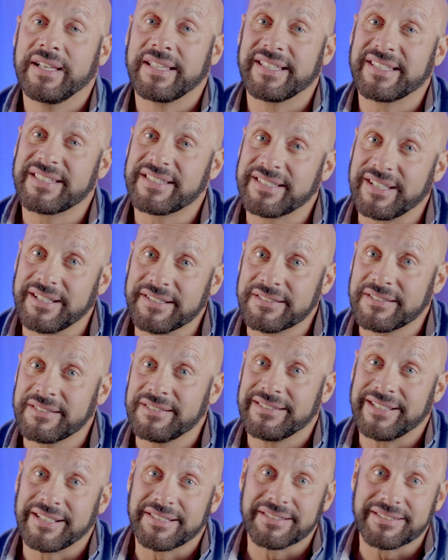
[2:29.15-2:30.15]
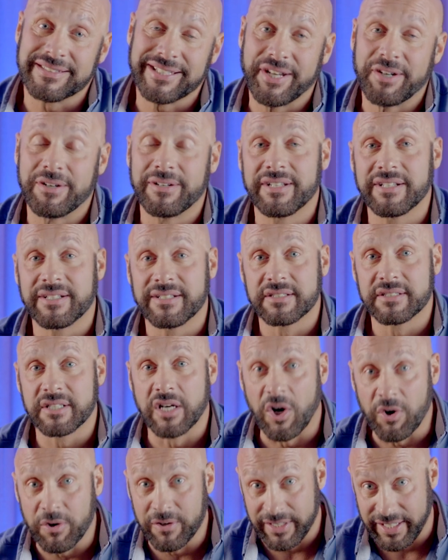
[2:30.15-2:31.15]
this doesn't necessarily
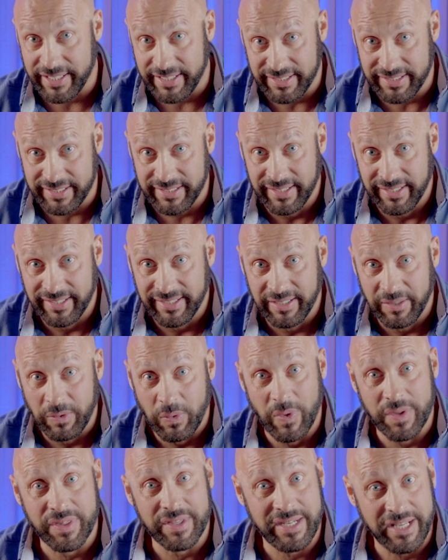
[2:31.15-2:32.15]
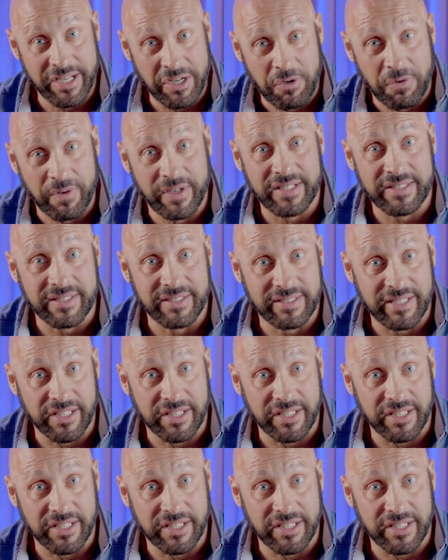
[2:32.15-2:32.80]
correlate with an increase in